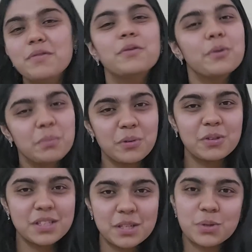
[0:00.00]
for more
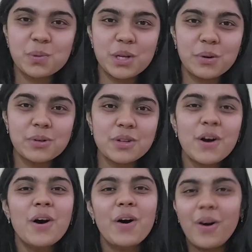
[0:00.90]
such videos
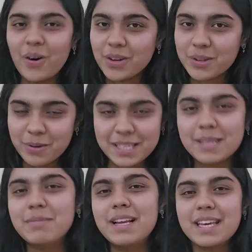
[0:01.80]
on
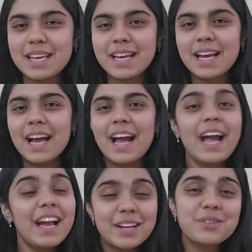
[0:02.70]
USMLE,
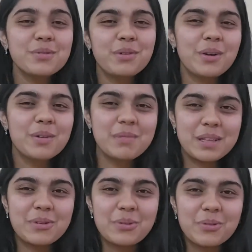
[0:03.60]
and to follow me
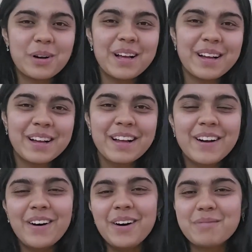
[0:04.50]
through
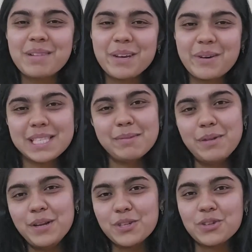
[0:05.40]
on my
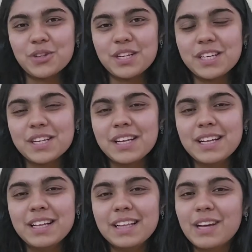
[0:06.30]
USMLE journey.
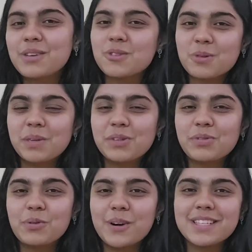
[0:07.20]
Thank you so much
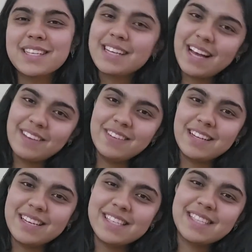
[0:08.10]
for watching. Have a
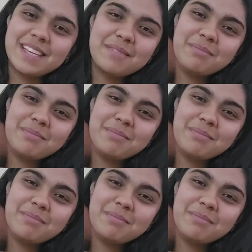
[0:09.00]
nice day.